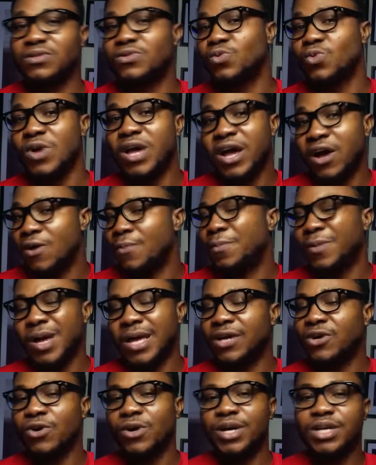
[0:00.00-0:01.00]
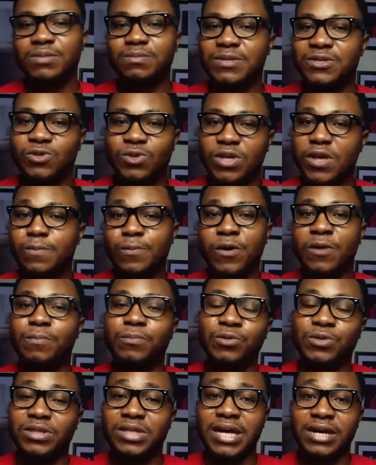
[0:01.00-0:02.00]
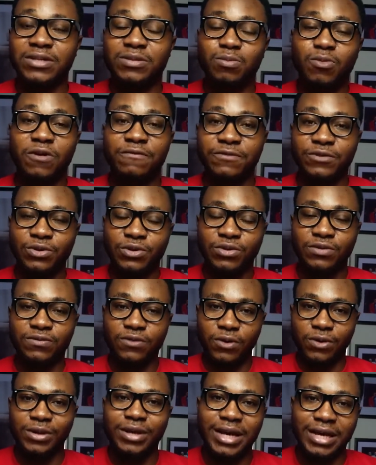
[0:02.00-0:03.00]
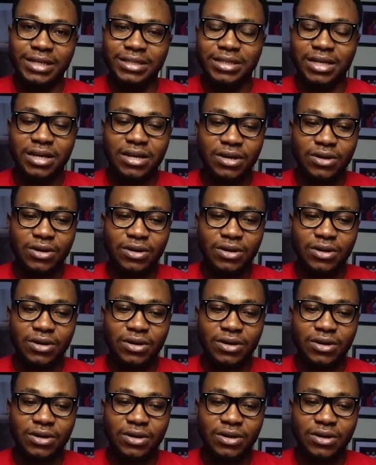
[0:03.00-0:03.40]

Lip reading: It will help encourage me to keep on putting out more videos for you guys.